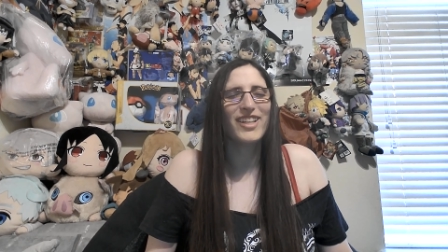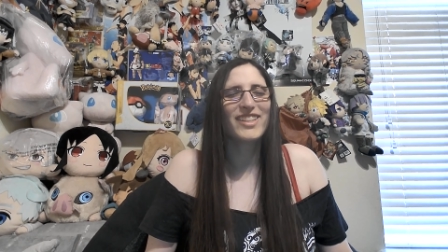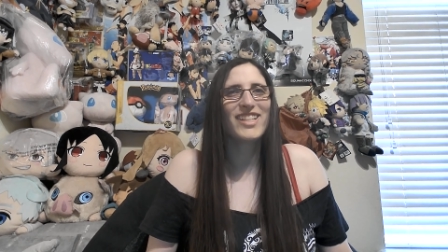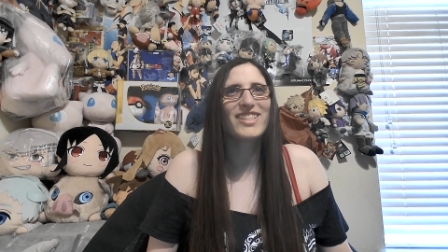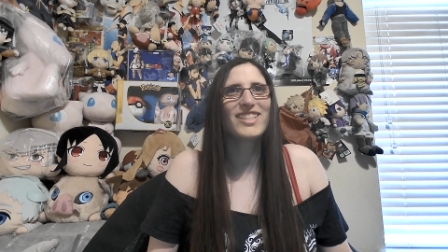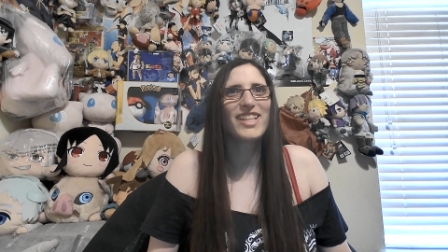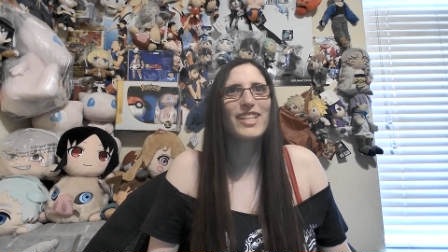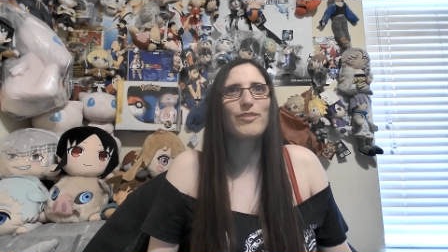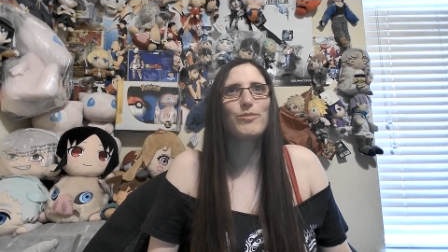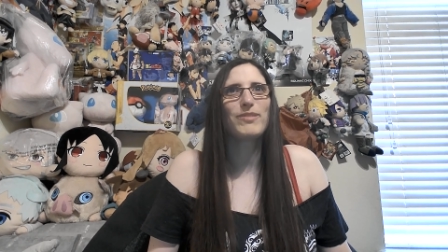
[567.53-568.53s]
They said they
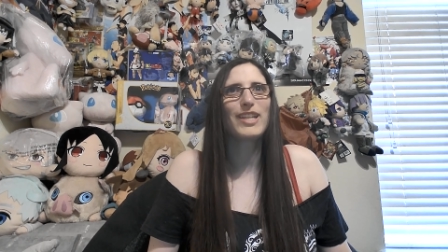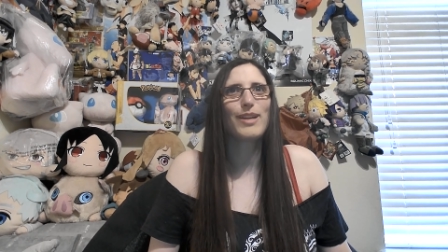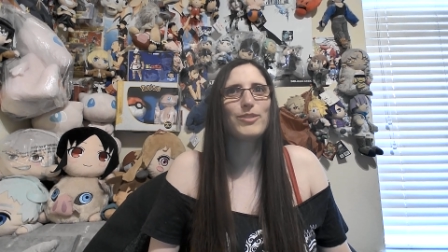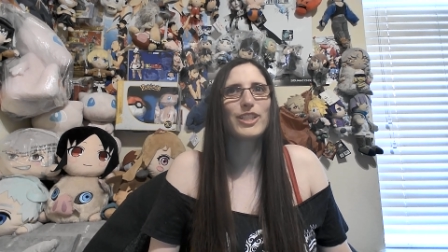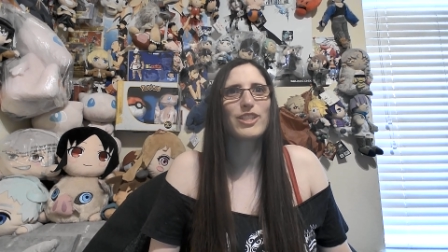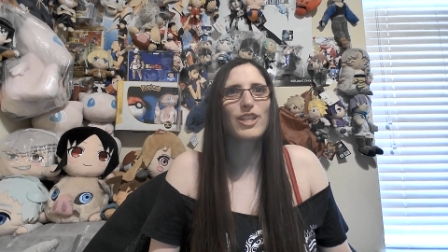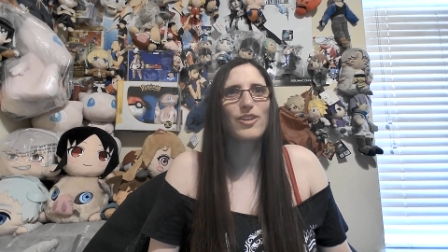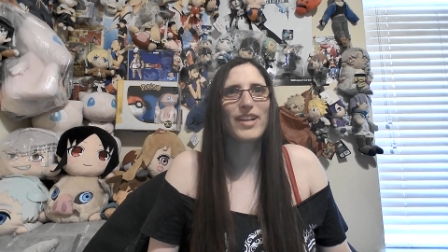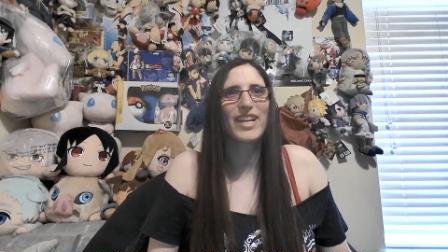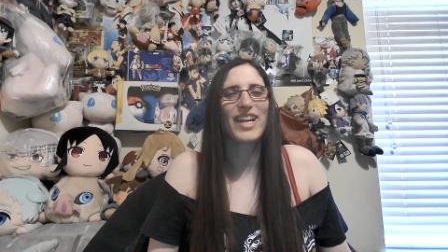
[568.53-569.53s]
would be able to do
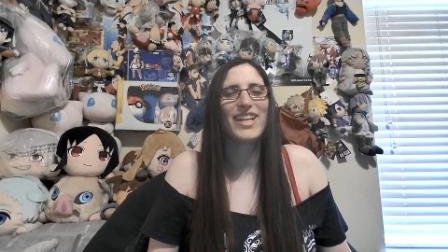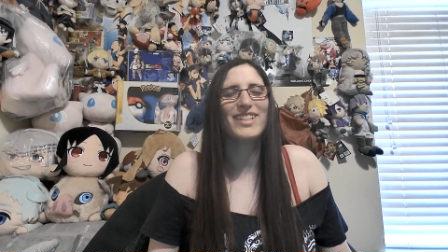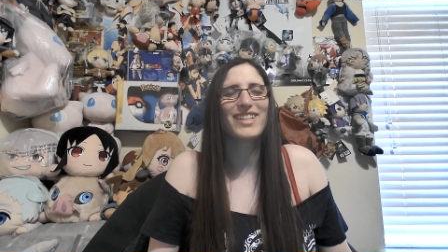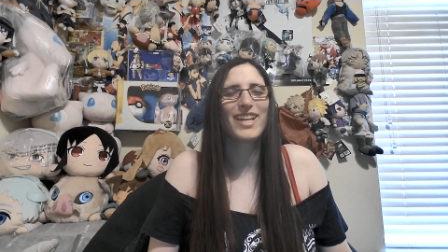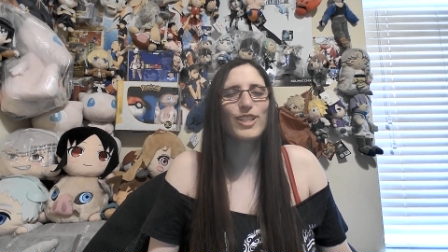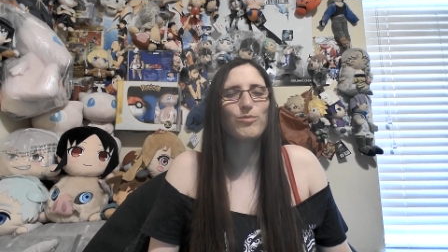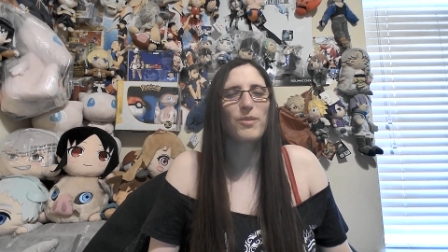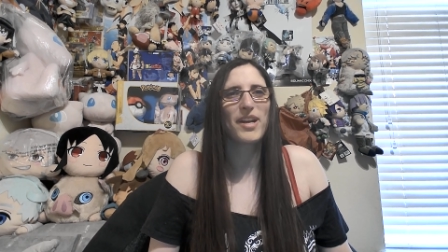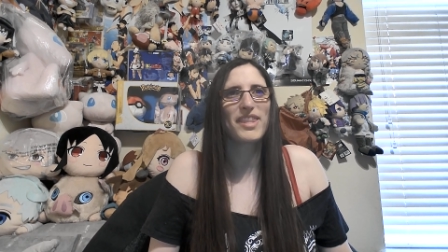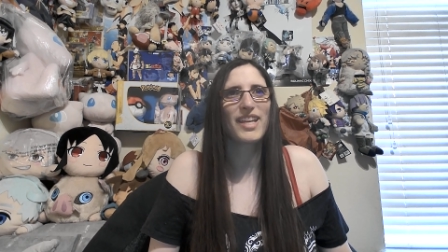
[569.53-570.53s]
it, and guess
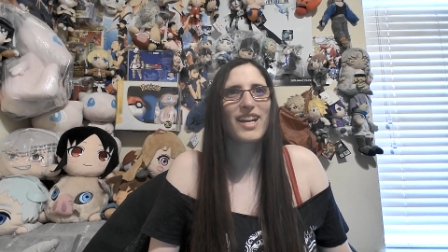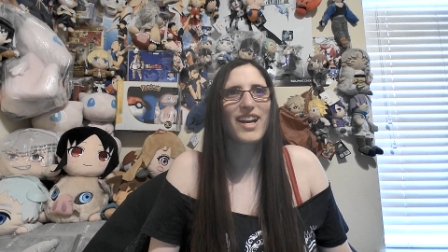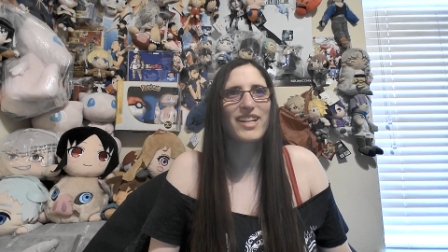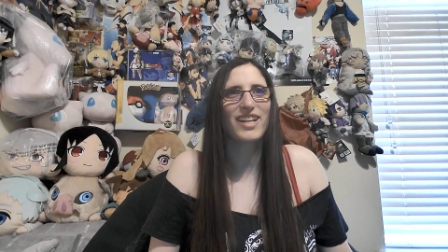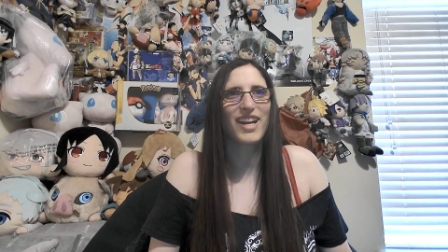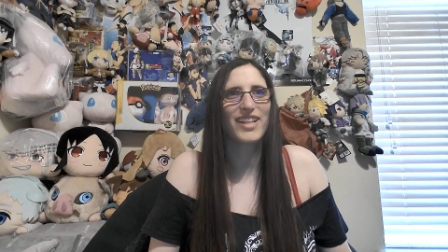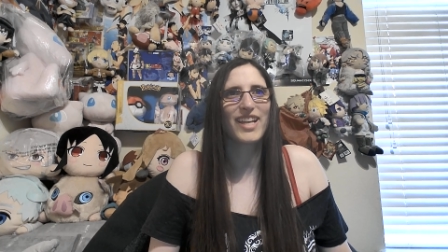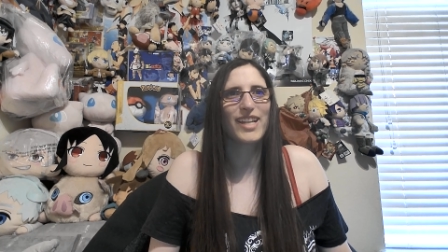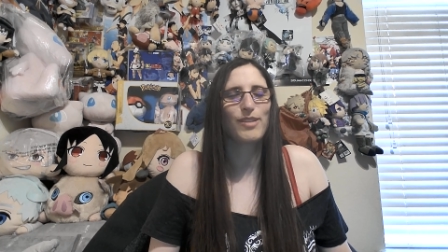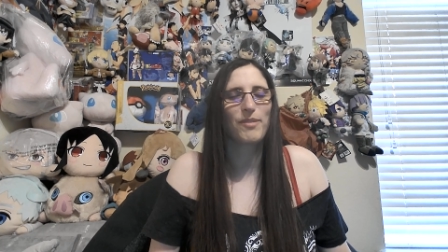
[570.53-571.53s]
what? They got caught
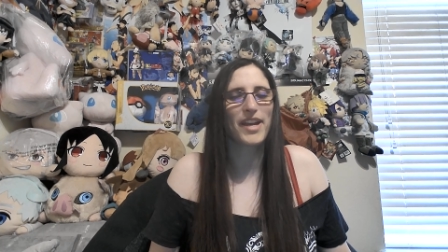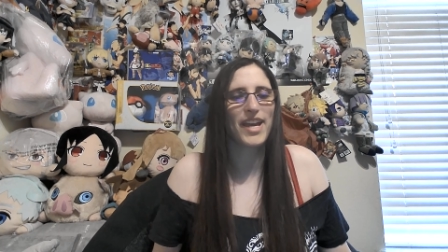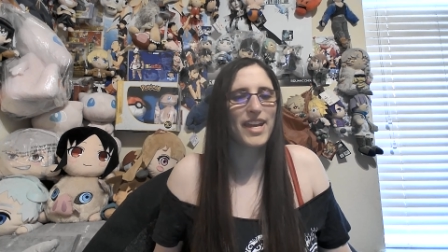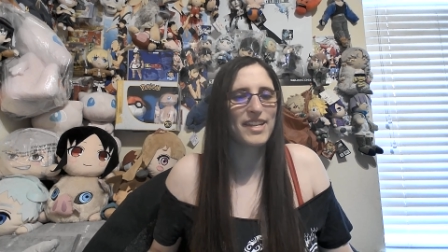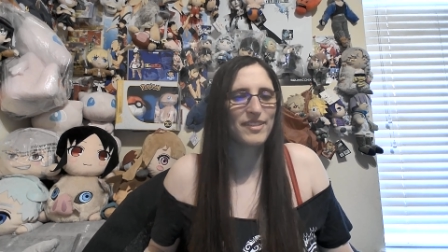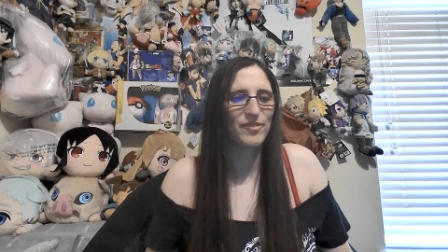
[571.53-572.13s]
anyway.